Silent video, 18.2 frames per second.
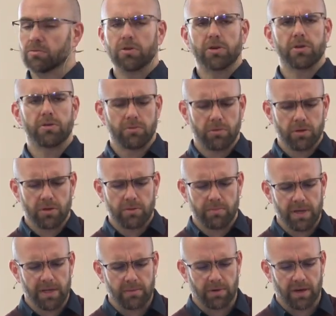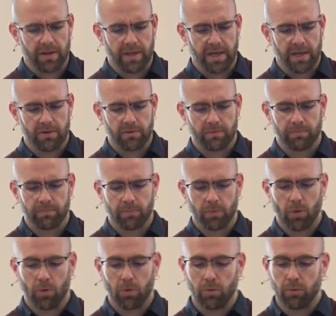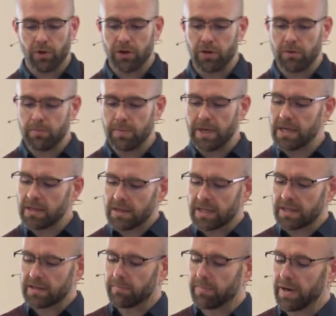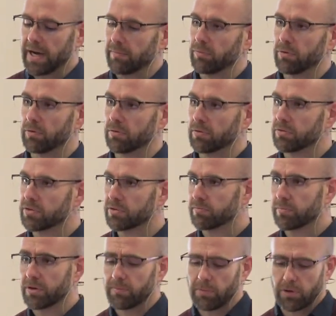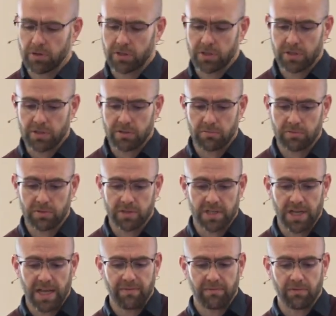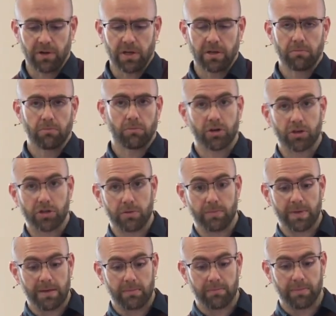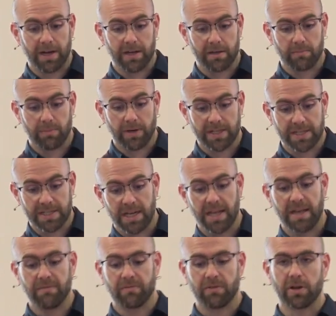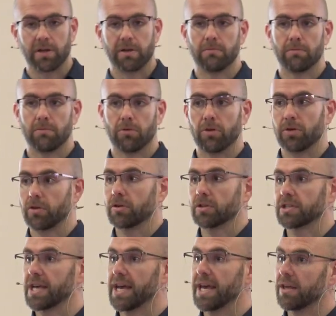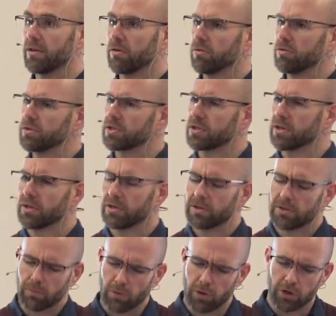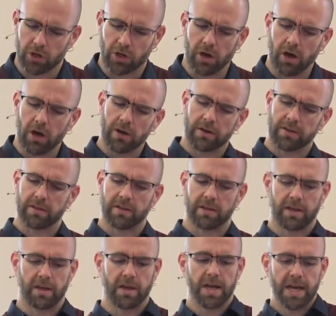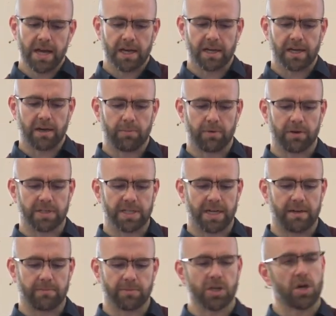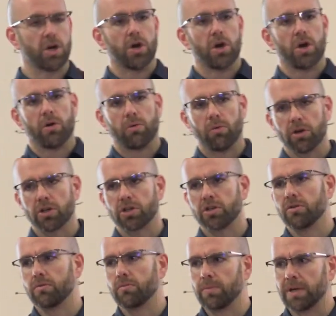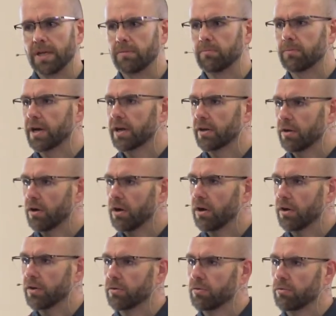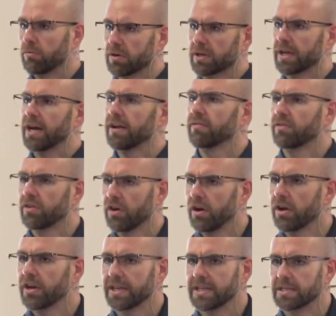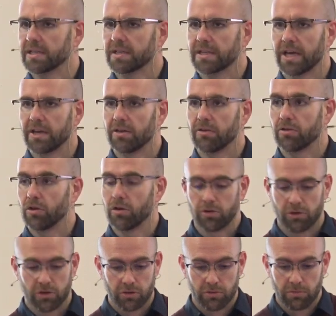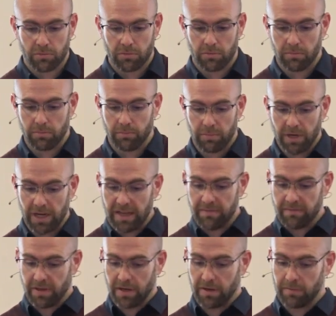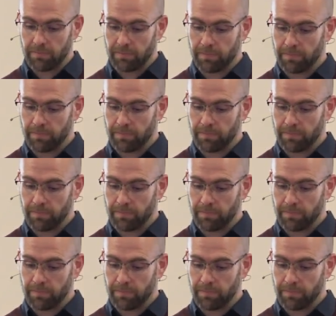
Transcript: What do you mean by that? Or what do you mean that the Bible promotes slavery? What do you mean by slavery? Or you could say, hey, you used the word God there a couple of times. What do you mean by God? What kind of God is it that you don't believe in?